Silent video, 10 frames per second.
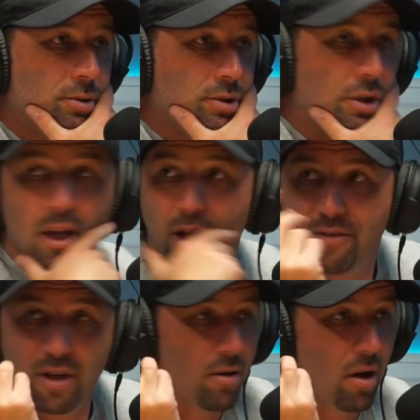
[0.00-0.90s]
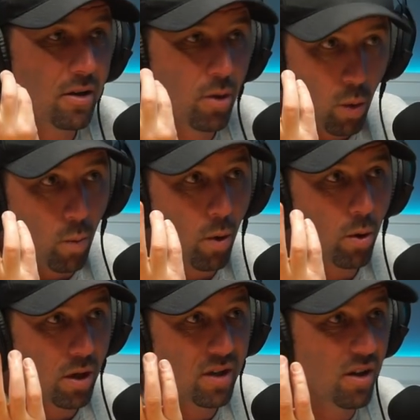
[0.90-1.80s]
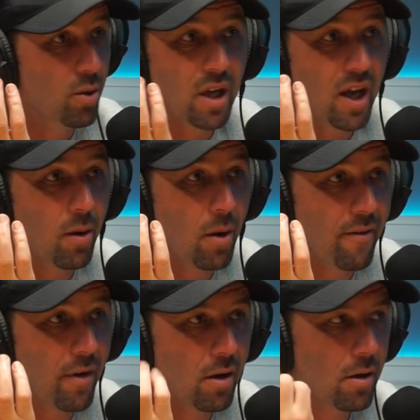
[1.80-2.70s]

So they live in like Cornwall yeah, yeah. and Newquay, wherever.